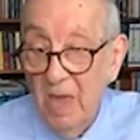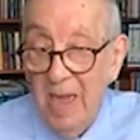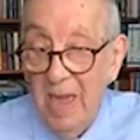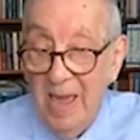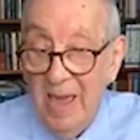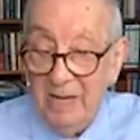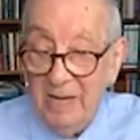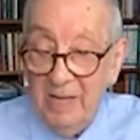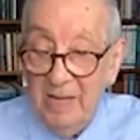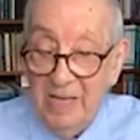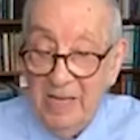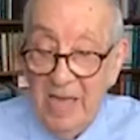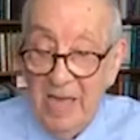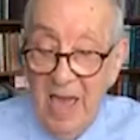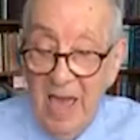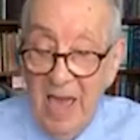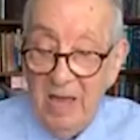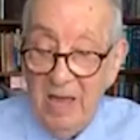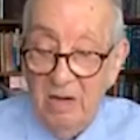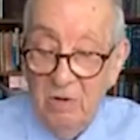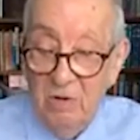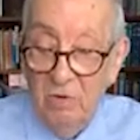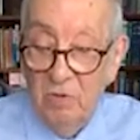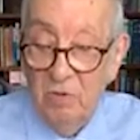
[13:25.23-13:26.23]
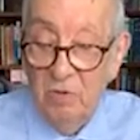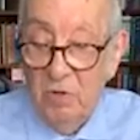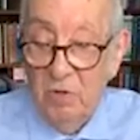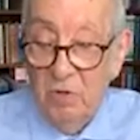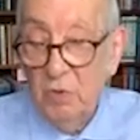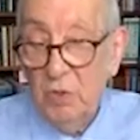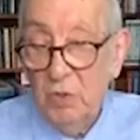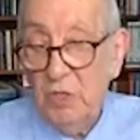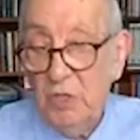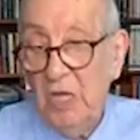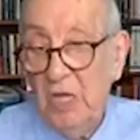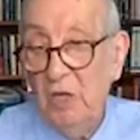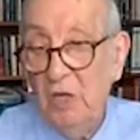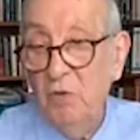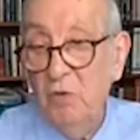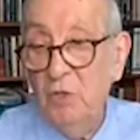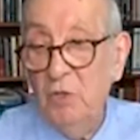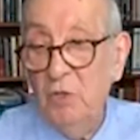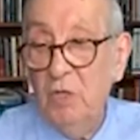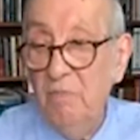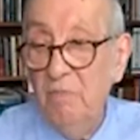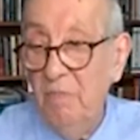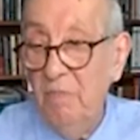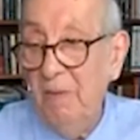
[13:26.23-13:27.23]
And again, those steels
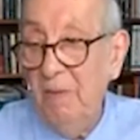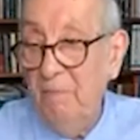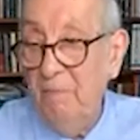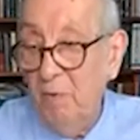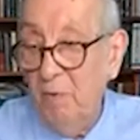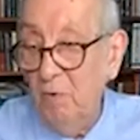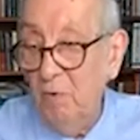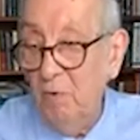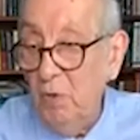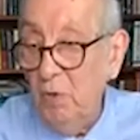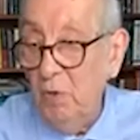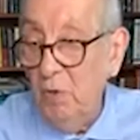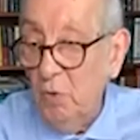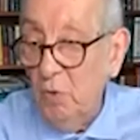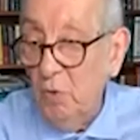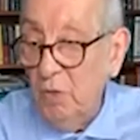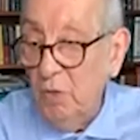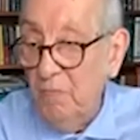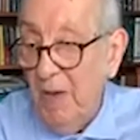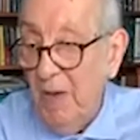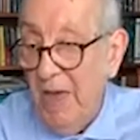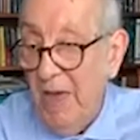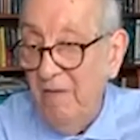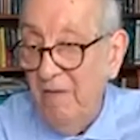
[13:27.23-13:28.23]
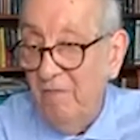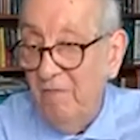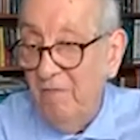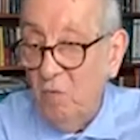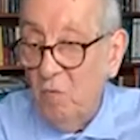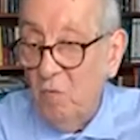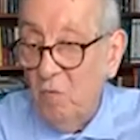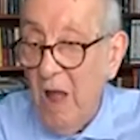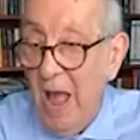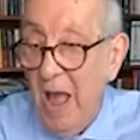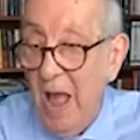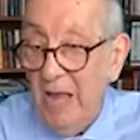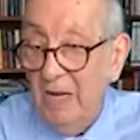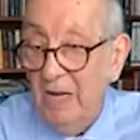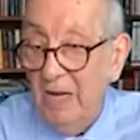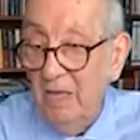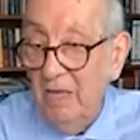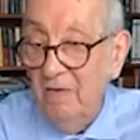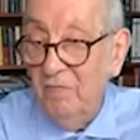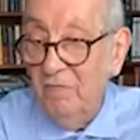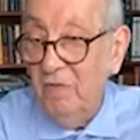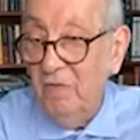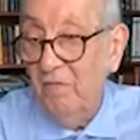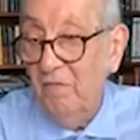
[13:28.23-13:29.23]
can be produced by a variety
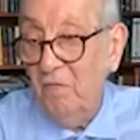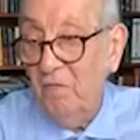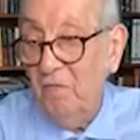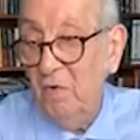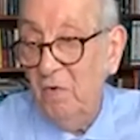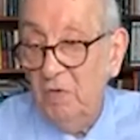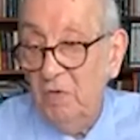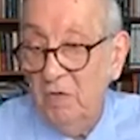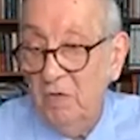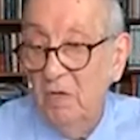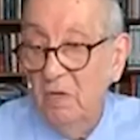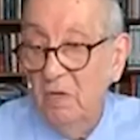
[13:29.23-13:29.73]
of different